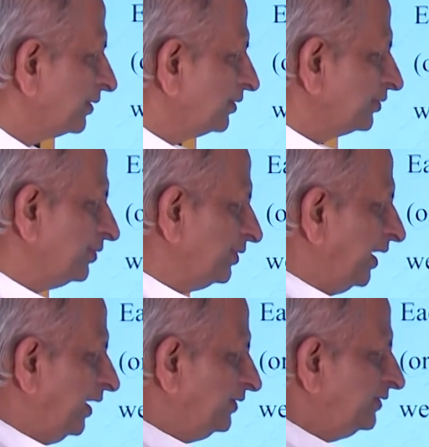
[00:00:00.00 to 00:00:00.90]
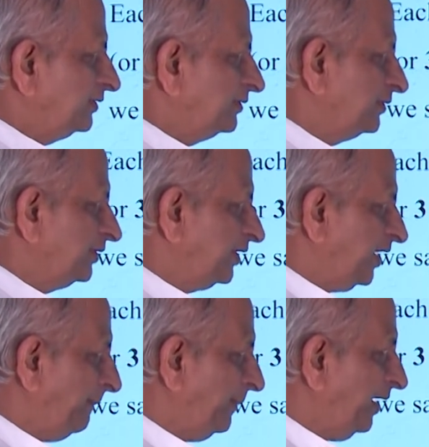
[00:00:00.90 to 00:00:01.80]
So that is
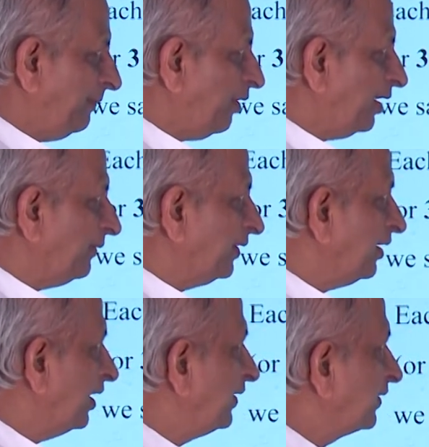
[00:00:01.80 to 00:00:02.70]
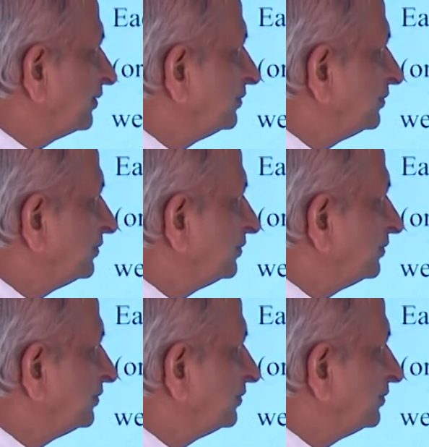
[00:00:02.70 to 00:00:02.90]
triple bond, we call it.